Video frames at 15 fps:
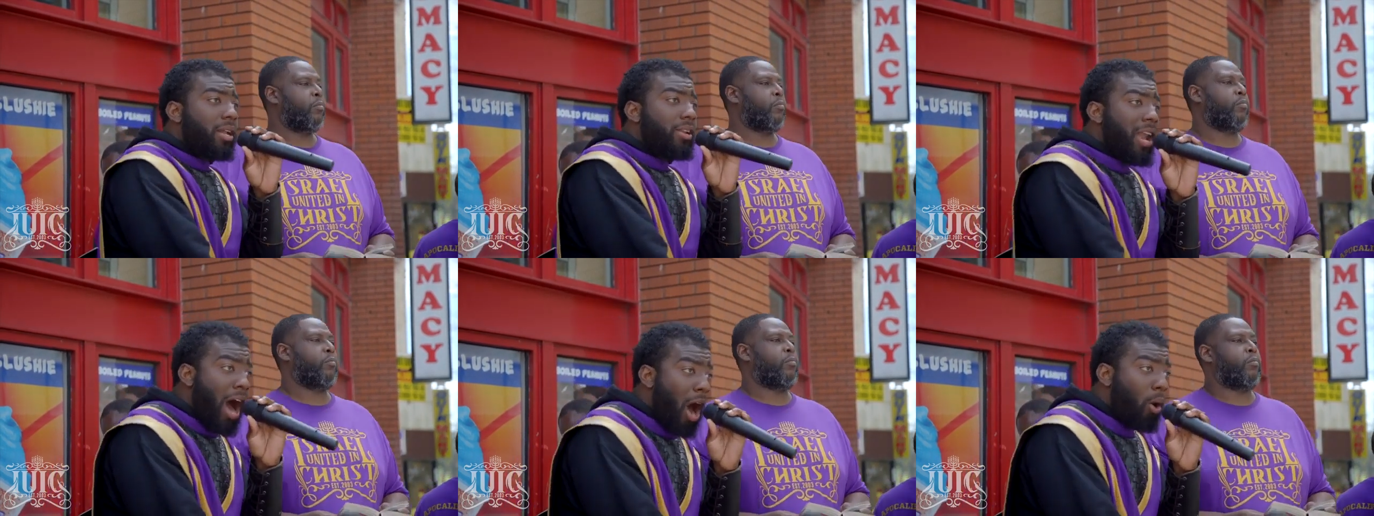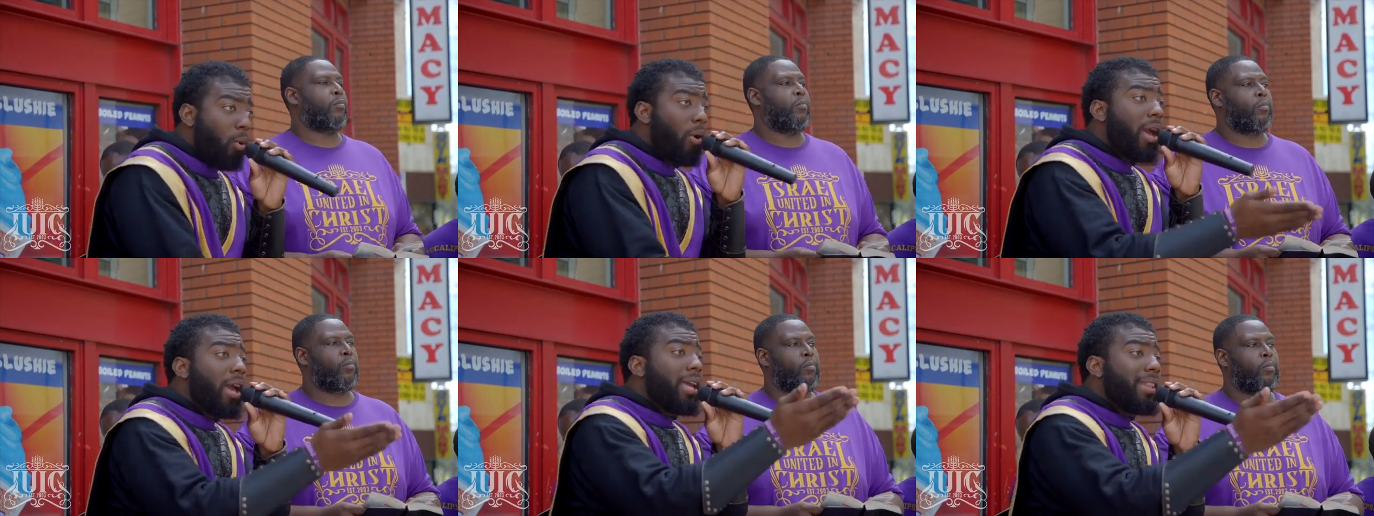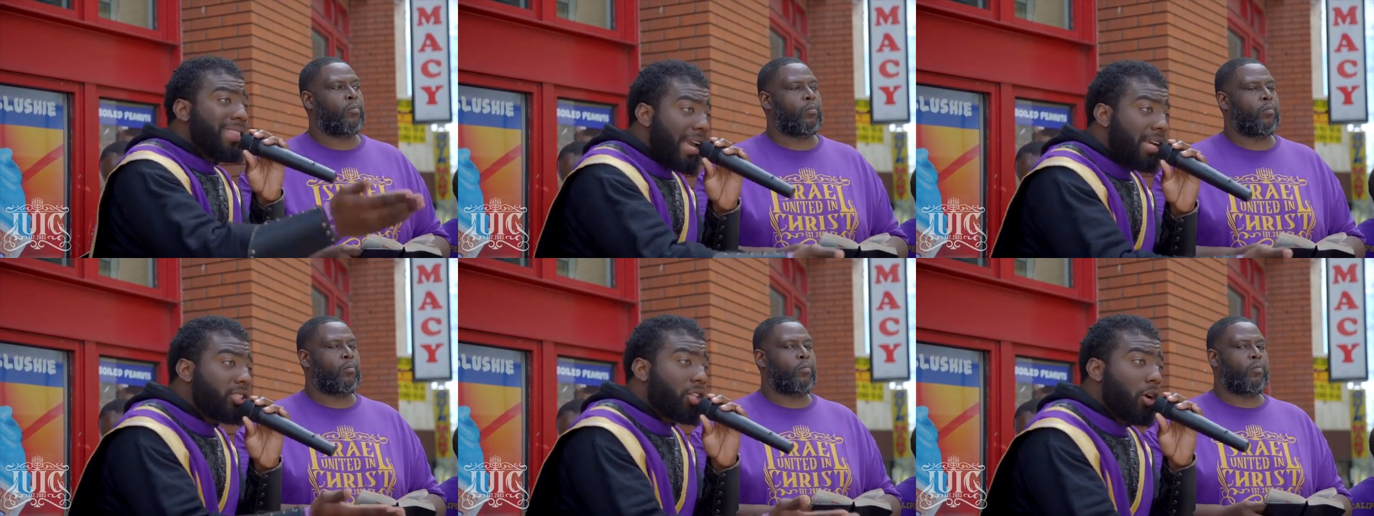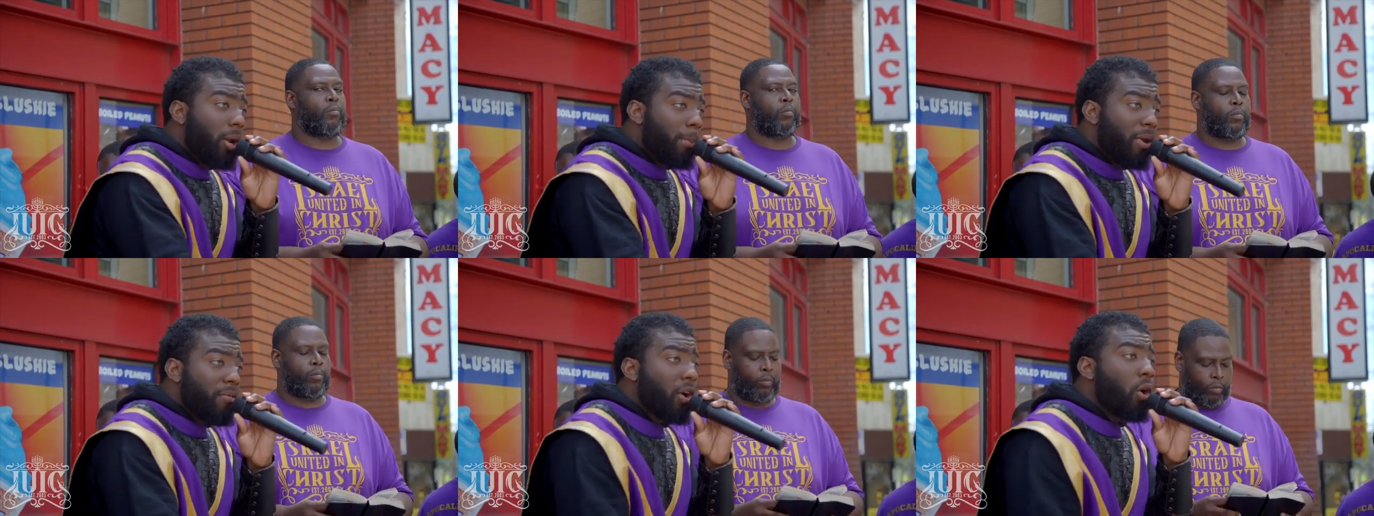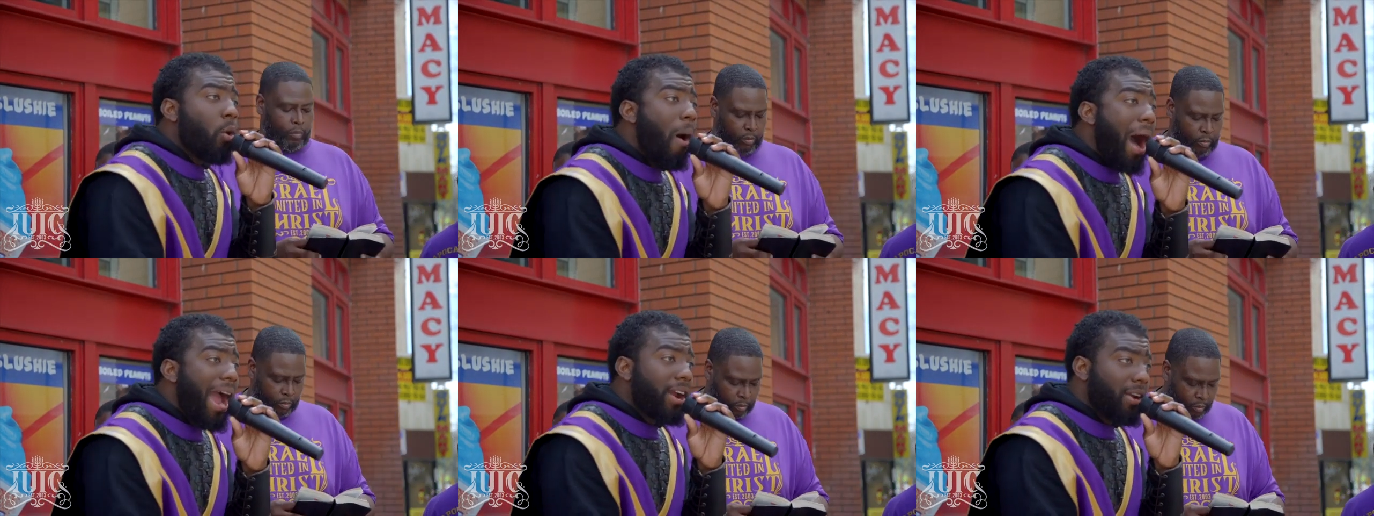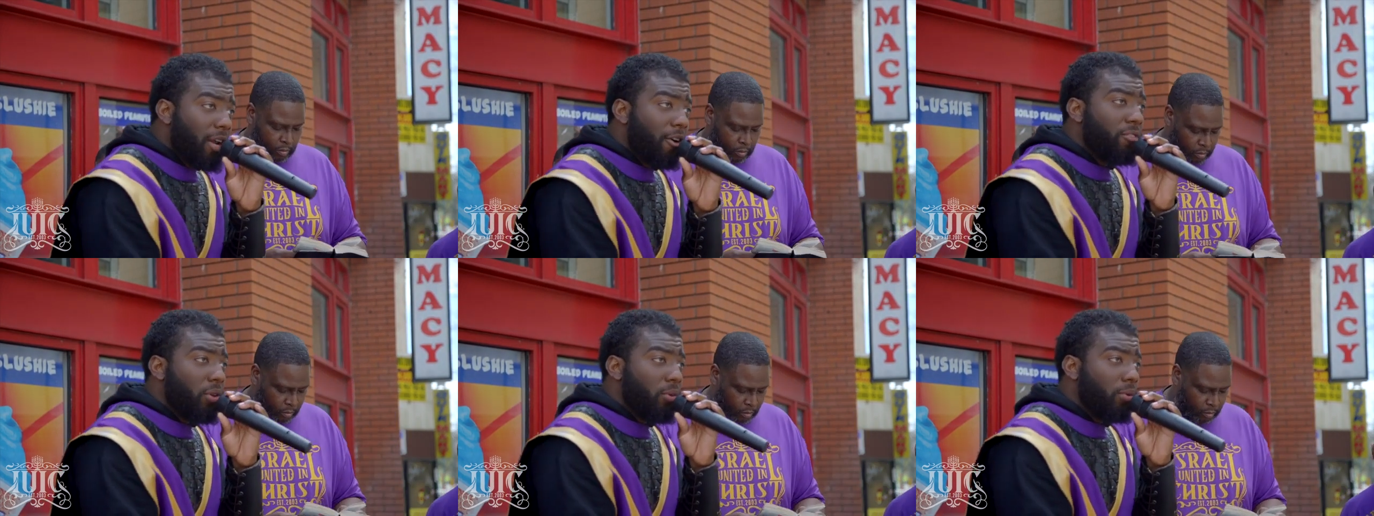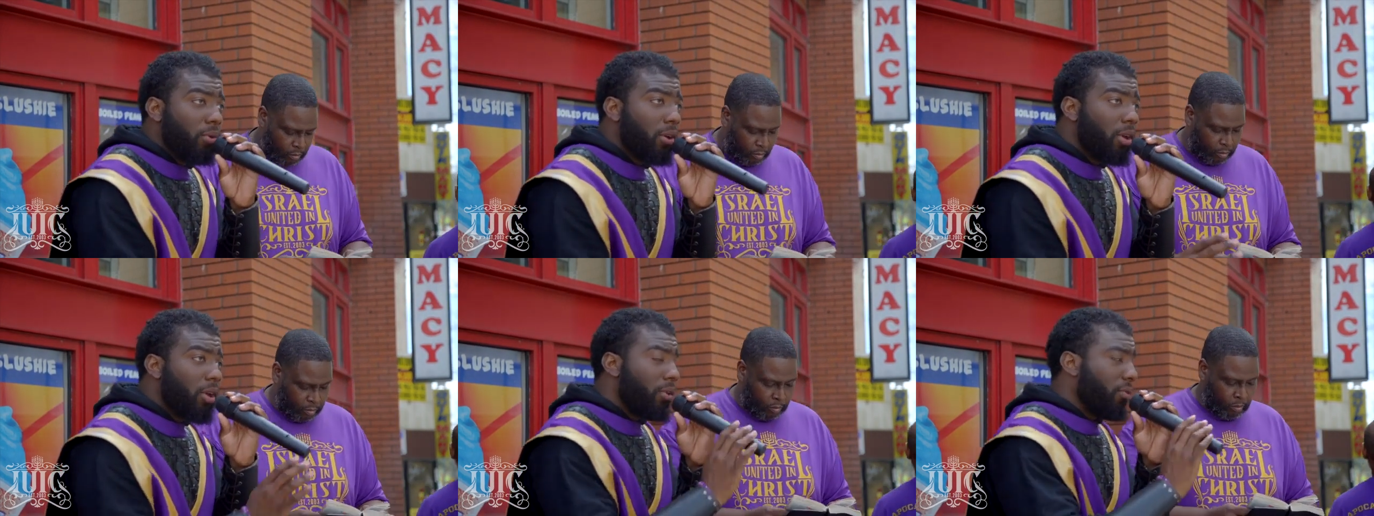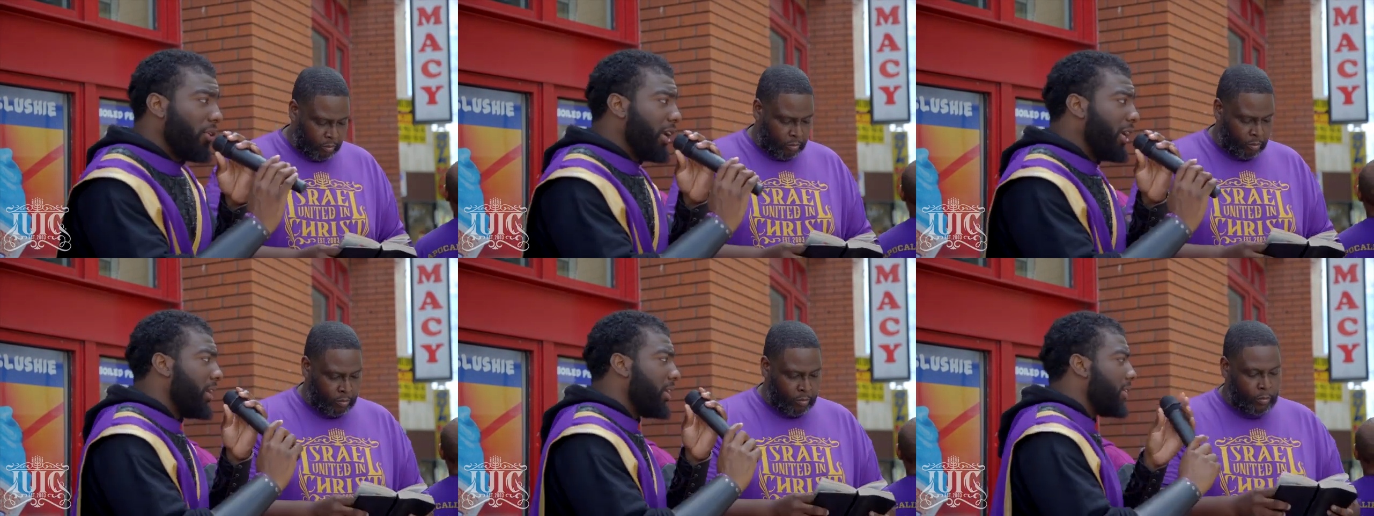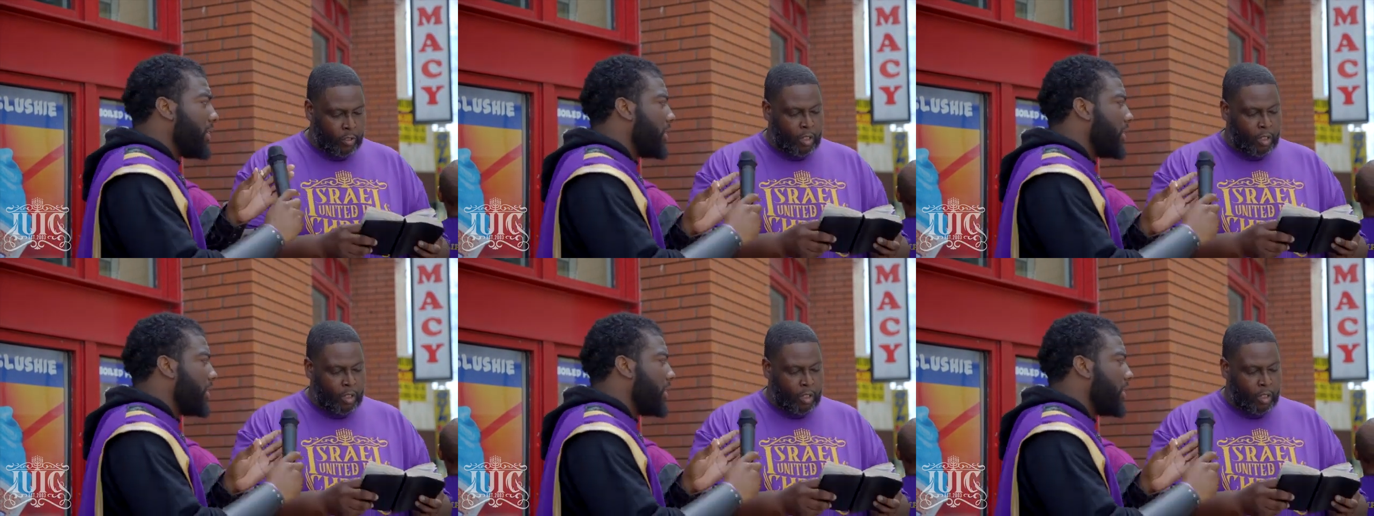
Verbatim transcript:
Speaker 1: No, things are going to be required of you. Read.